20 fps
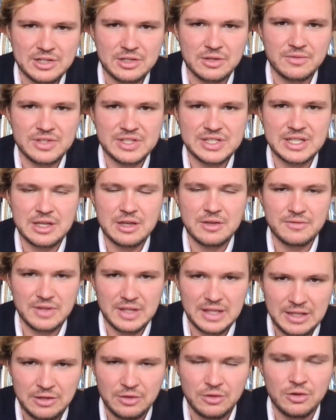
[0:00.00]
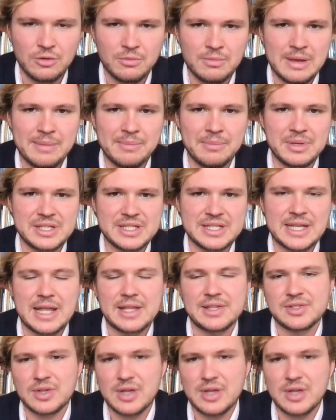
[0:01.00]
obviously, of EU member states.